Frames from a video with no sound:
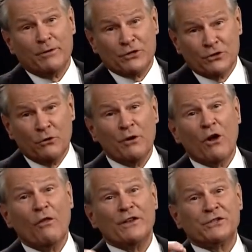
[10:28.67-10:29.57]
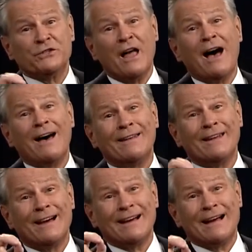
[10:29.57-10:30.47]
But you're doing all this
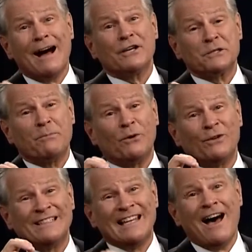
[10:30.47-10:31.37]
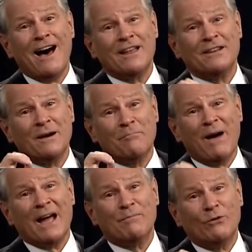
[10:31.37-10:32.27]
non-gospel,
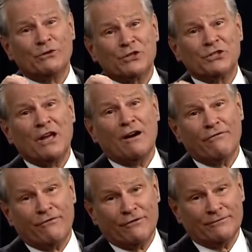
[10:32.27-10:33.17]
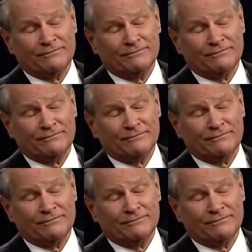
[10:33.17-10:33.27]
non-Bible stuff.